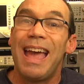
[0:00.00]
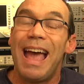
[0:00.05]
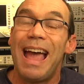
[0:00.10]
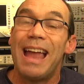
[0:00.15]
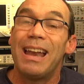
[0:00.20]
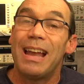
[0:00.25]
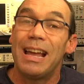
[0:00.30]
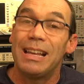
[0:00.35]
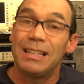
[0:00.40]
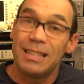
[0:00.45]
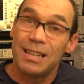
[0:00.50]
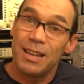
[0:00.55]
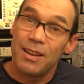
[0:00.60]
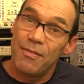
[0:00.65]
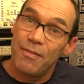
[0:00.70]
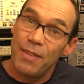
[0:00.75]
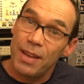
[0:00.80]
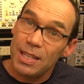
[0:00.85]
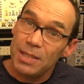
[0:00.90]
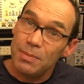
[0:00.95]
And as an
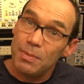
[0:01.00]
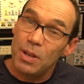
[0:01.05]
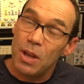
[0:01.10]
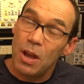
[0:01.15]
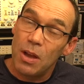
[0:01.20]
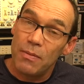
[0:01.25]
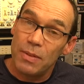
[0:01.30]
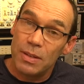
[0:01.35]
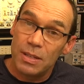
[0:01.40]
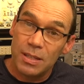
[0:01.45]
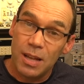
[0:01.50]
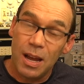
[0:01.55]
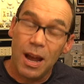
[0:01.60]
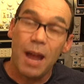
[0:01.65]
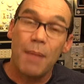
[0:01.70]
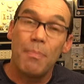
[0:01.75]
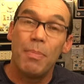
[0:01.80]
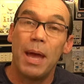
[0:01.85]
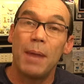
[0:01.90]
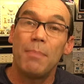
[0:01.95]
investment over
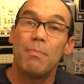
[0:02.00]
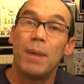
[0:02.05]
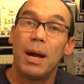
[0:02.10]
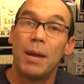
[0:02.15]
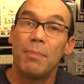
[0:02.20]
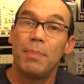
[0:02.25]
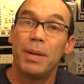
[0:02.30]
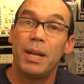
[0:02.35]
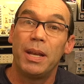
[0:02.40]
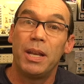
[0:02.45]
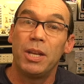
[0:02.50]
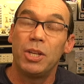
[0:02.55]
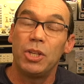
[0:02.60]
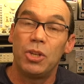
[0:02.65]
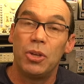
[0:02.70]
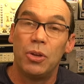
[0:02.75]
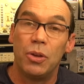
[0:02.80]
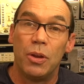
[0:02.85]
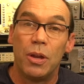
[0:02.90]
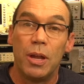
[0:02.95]
time, that might be an
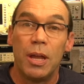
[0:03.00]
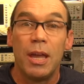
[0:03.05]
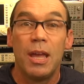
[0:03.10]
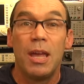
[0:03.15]
issue.